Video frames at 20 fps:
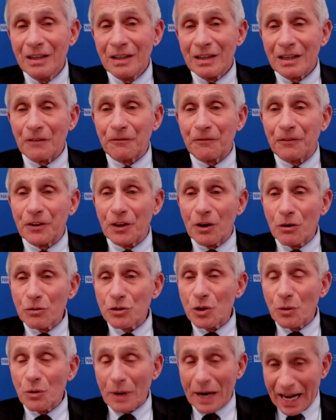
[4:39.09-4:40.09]
And for
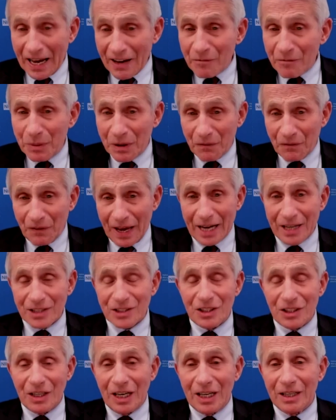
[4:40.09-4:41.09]
those who have been
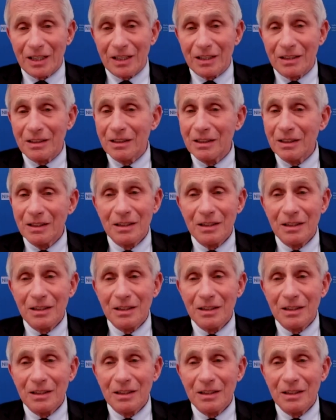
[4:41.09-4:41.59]
vaccinated,